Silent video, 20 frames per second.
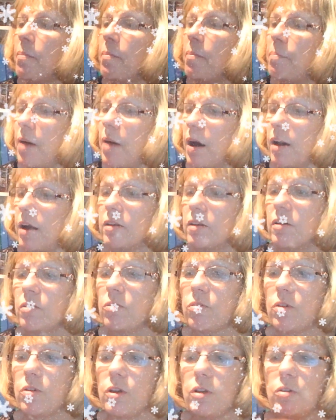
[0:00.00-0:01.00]
but
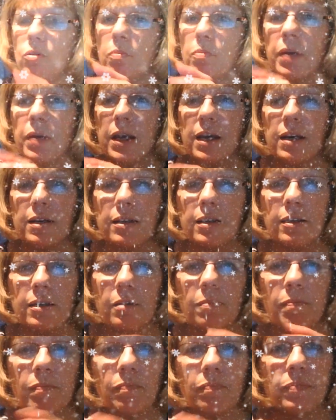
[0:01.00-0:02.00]
look at your beard.
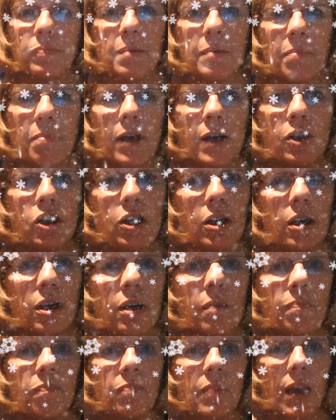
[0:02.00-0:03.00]
Imagine
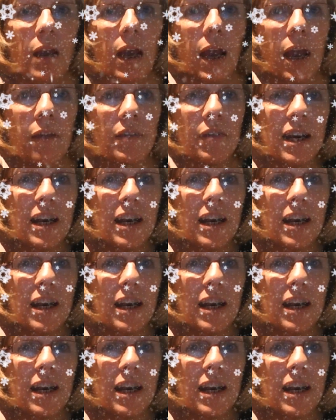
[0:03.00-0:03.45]
a